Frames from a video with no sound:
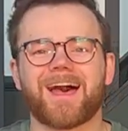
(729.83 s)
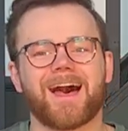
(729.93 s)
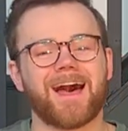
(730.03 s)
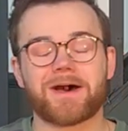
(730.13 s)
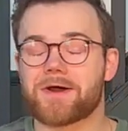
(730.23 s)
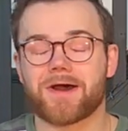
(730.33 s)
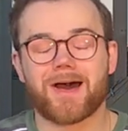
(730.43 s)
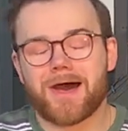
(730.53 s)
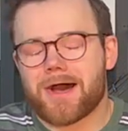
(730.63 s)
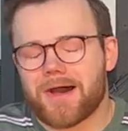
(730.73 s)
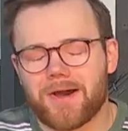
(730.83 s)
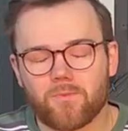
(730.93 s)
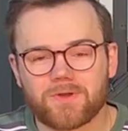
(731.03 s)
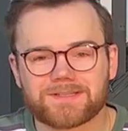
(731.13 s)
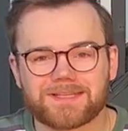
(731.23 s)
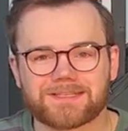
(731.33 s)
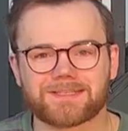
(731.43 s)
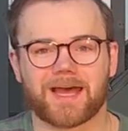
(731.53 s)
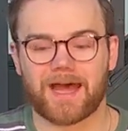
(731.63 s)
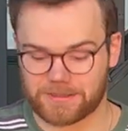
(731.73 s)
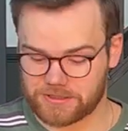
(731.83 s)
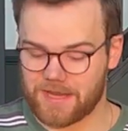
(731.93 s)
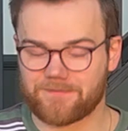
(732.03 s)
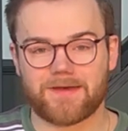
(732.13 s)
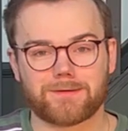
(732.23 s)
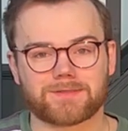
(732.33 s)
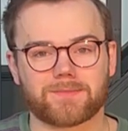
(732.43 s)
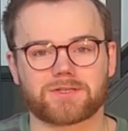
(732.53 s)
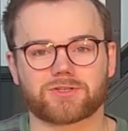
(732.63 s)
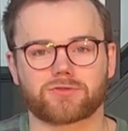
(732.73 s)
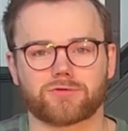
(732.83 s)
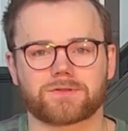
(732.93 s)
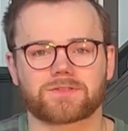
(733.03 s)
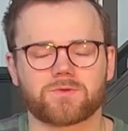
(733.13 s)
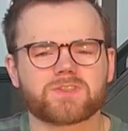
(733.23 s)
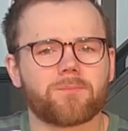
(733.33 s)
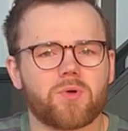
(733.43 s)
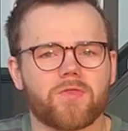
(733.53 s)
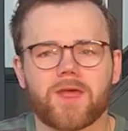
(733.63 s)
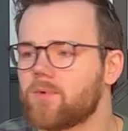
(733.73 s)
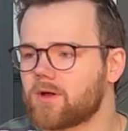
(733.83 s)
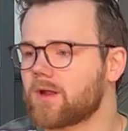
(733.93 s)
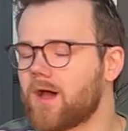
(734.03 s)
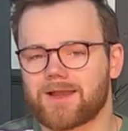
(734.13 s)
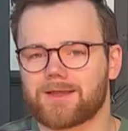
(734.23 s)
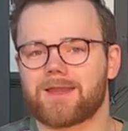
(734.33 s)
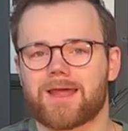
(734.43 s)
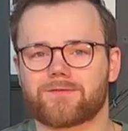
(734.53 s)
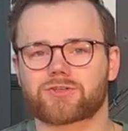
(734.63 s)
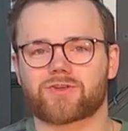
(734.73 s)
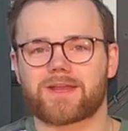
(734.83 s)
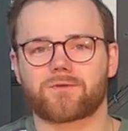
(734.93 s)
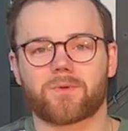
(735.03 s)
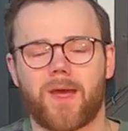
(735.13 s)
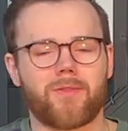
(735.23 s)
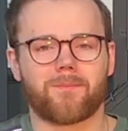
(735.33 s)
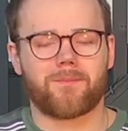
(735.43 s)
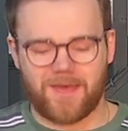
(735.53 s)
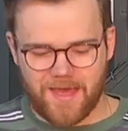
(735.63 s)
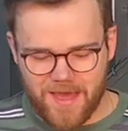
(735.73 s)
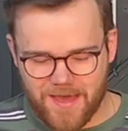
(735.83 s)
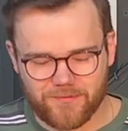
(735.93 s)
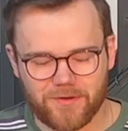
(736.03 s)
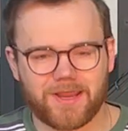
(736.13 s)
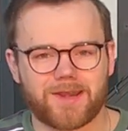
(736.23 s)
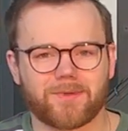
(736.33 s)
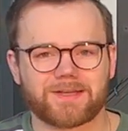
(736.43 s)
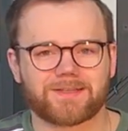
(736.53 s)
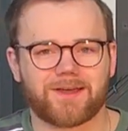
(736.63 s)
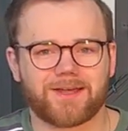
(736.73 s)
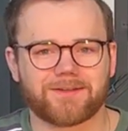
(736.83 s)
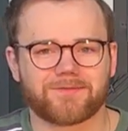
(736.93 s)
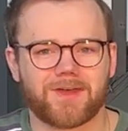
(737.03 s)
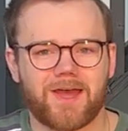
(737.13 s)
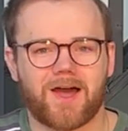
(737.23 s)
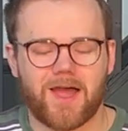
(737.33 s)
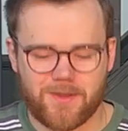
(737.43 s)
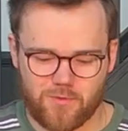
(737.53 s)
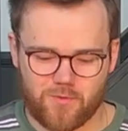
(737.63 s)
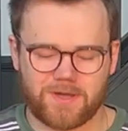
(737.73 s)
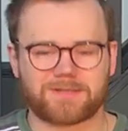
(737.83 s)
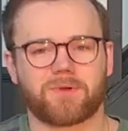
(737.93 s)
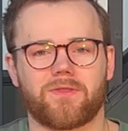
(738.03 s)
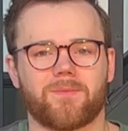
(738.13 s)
And once I did that, actually, I found some undershorts. Once I put them on, I never trained without them ever again in my entire life. I always put them